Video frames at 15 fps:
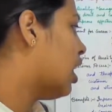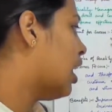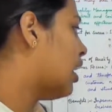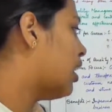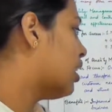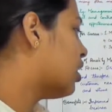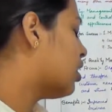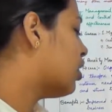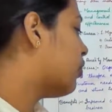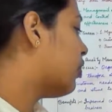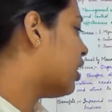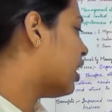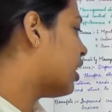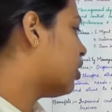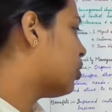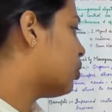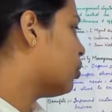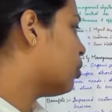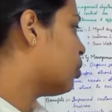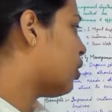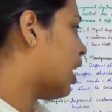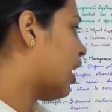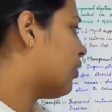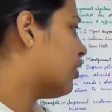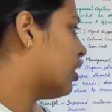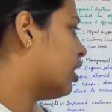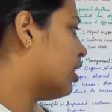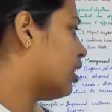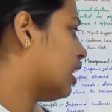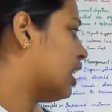And for you to have
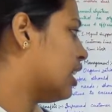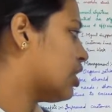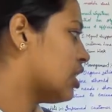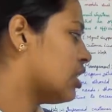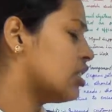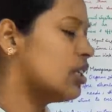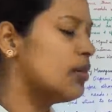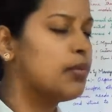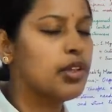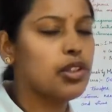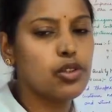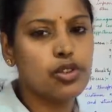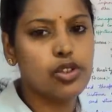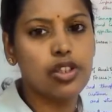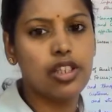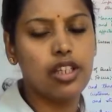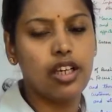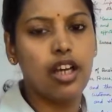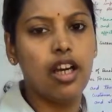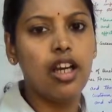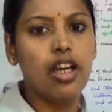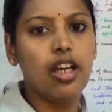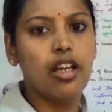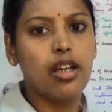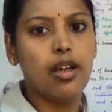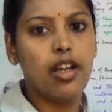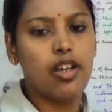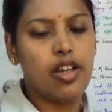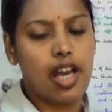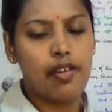the relationship, you should
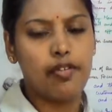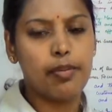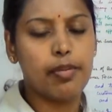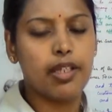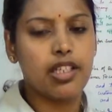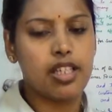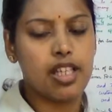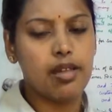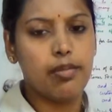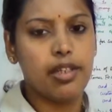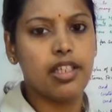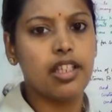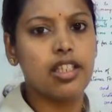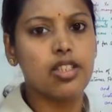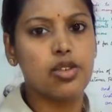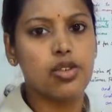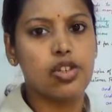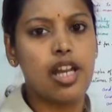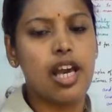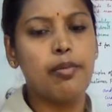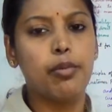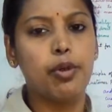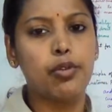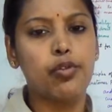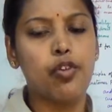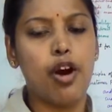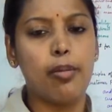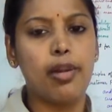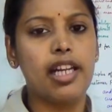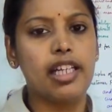have a personal meetings. You should have both
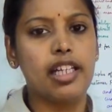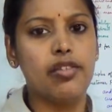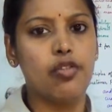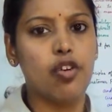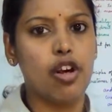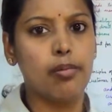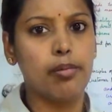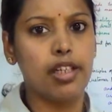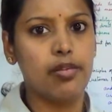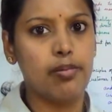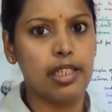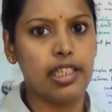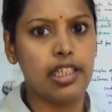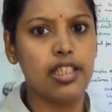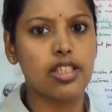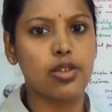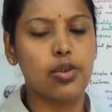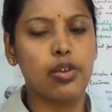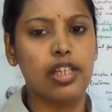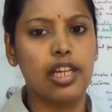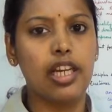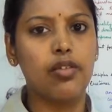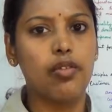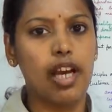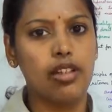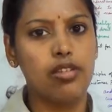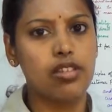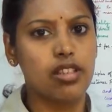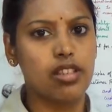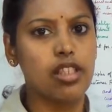formal and informal meetings to create
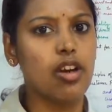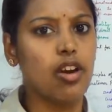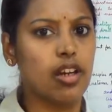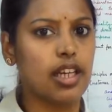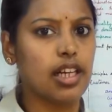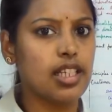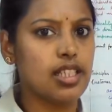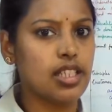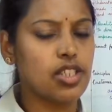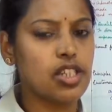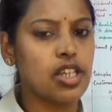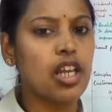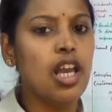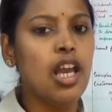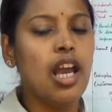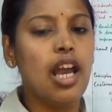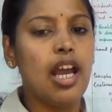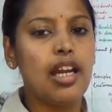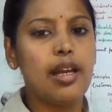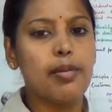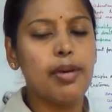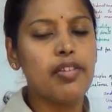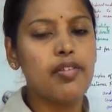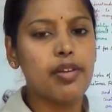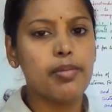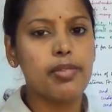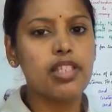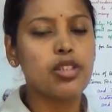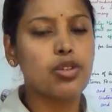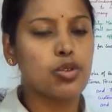values in the organization. And apart
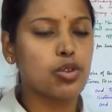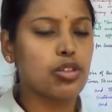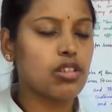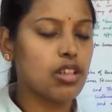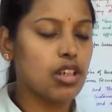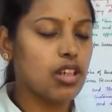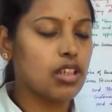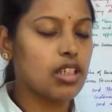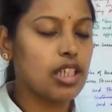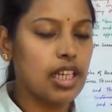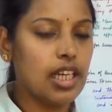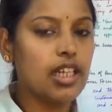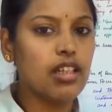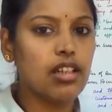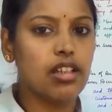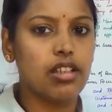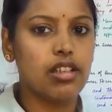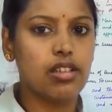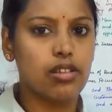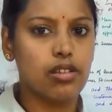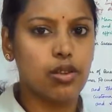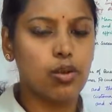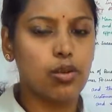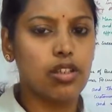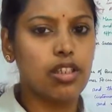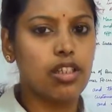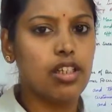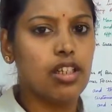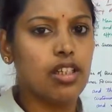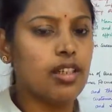from this, you should create a
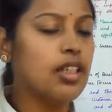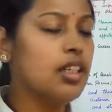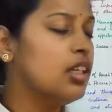total.